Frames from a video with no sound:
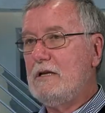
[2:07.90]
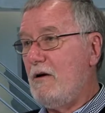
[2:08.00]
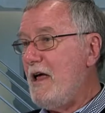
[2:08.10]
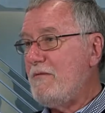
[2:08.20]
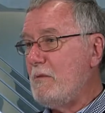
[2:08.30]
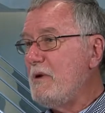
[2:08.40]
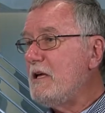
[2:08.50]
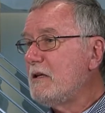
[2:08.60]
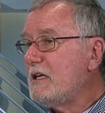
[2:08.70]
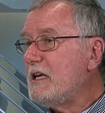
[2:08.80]
you know, have a
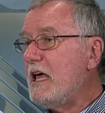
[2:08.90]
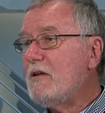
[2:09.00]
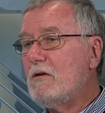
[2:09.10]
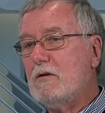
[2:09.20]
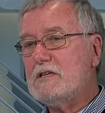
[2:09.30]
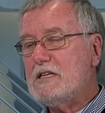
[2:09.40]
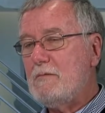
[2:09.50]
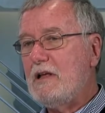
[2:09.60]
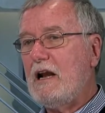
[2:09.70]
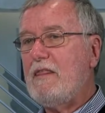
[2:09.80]
meal together or
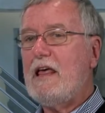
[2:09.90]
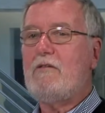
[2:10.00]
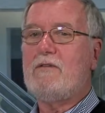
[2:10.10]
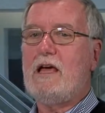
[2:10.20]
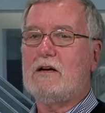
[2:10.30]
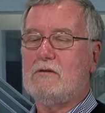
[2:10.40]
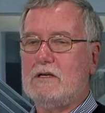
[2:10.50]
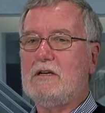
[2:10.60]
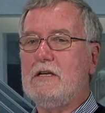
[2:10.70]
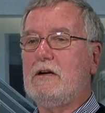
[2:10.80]
something to that effect,
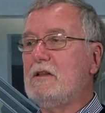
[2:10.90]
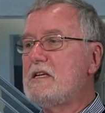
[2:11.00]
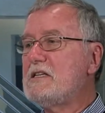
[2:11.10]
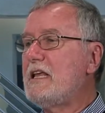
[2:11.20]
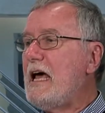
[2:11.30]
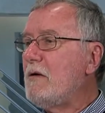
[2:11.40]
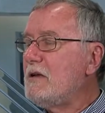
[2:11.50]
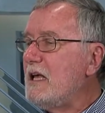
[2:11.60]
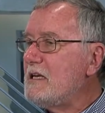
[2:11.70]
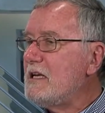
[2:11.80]
or, you know, at least get out
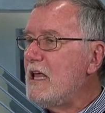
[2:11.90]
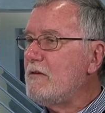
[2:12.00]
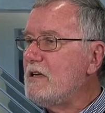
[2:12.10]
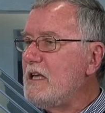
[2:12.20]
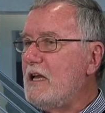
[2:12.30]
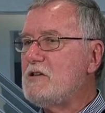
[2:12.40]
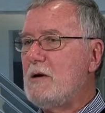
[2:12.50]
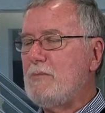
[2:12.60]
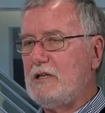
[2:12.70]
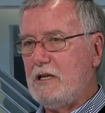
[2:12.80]
and get together and catch
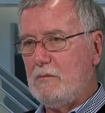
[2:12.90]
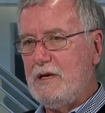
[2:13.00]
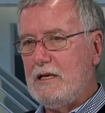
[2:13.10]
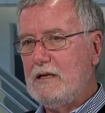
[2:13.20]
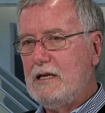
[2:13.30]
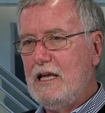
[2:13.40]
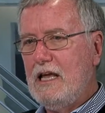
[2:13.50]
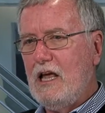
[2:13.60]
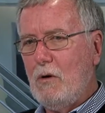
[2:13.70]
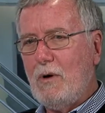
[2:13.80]
up a little bit.
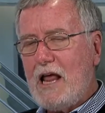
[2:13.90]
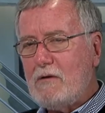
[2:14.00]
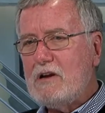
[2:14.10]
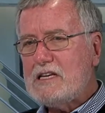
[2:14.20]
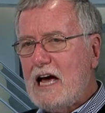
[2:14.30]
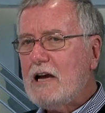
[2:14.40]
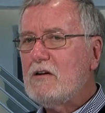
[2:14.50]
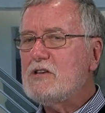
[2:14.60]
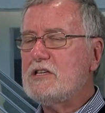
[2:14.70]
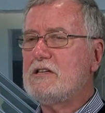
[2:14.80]
When I
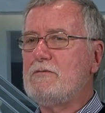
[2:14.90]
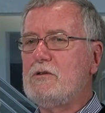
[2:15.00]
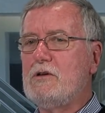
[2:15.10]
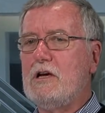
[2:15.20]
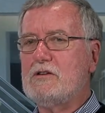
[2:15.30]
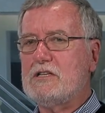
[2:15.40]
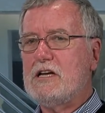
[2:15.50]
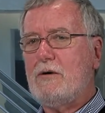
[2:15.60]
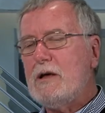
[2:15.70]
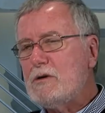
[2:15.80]
retired just a few years
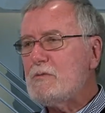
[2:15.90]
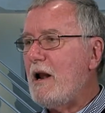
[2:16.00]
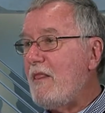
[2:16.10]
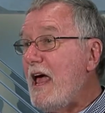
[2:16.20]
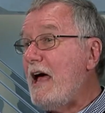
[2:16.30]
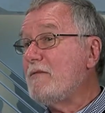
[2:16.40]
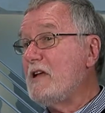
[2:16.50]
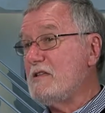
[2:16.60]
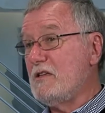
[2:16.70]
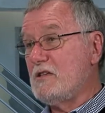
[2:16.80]
ago, he was one of the half
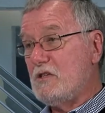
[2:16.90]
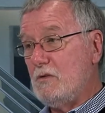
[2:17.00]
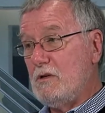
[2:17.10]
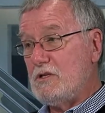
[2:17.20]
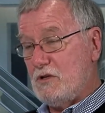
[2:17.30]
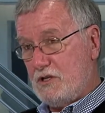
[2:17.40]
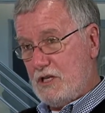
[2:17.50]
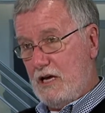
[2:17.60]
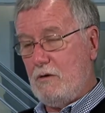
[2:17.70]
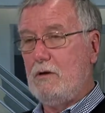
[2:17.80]
dozen students or
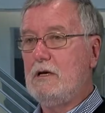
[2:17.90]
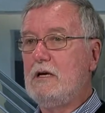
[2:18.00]
so